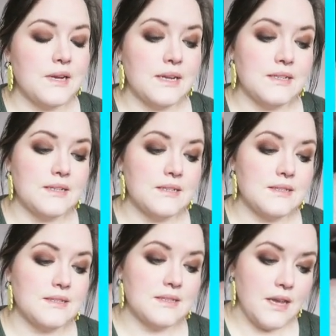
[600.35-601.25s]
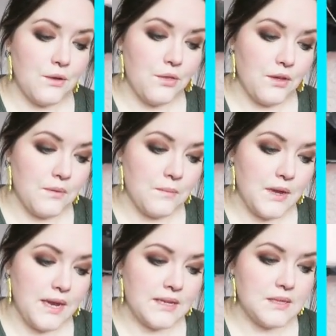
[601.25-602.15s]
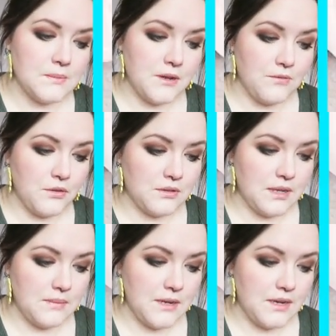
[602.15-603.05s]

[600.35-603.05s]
and sell them as my full-time